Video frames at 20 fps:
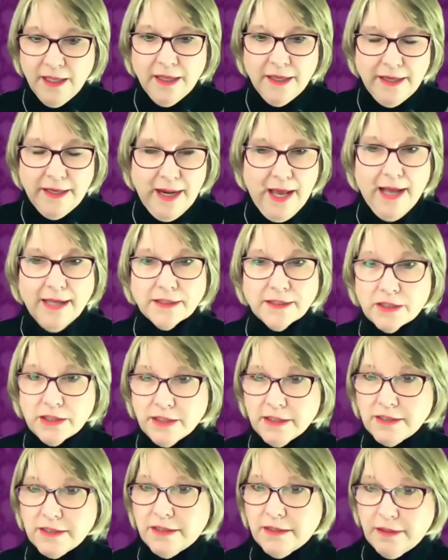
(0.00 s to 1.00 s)
not
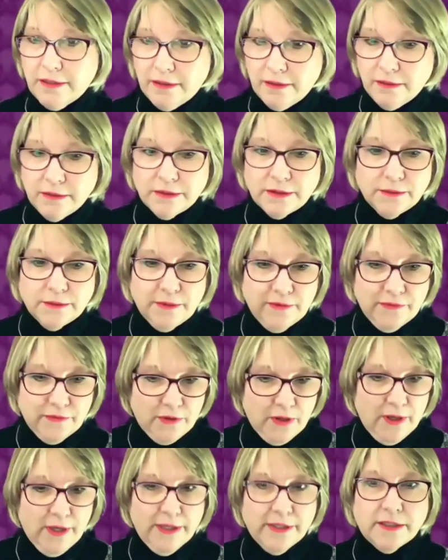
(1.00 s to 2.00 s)
just those who have
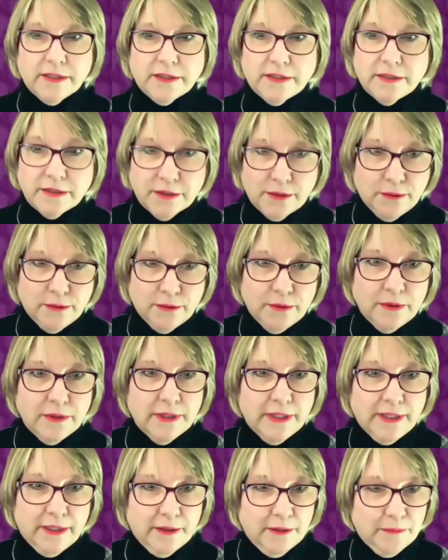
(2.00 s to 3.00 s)
gone to school
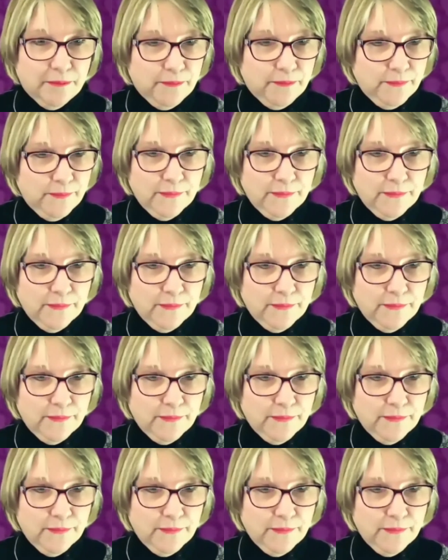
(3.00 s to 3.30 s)
and